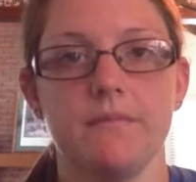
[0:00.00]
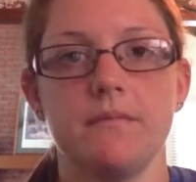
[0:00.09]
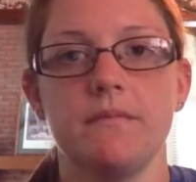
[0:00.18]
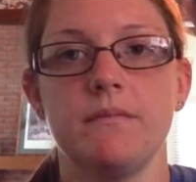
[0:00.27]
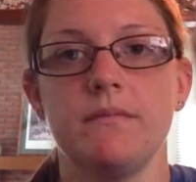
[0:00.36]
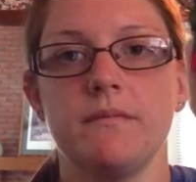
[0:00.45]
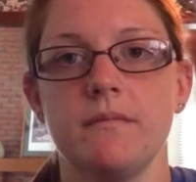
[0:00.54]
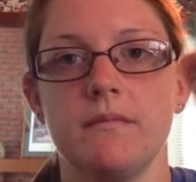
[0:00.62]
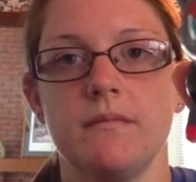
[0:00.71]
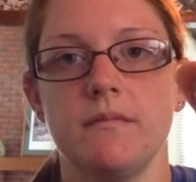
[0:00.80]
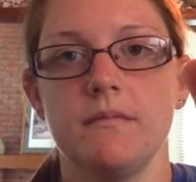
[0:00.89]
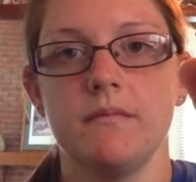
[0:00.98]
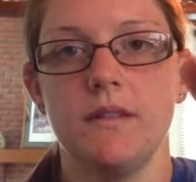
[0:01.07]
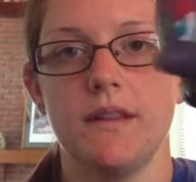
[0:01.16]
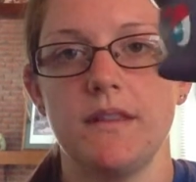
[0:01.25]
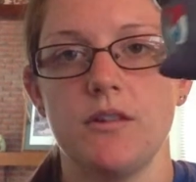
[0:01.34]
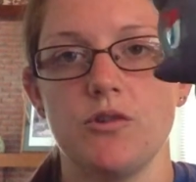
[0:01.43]
I
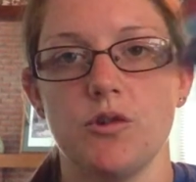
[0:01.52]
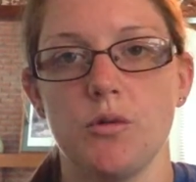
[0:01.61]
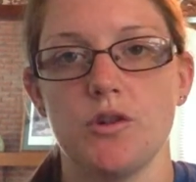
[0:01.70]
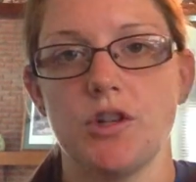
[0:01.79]
think these are newer